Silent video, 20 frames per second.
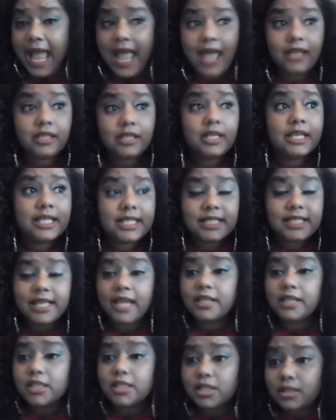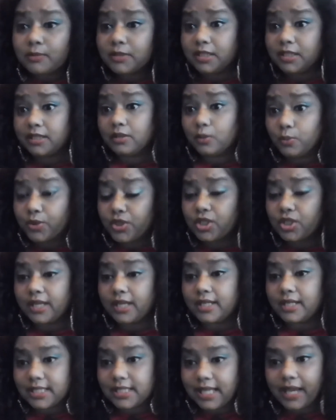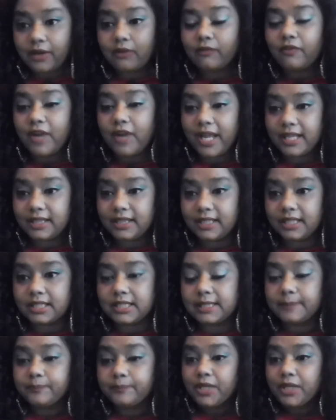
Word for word: and set to deal with genocidal violence.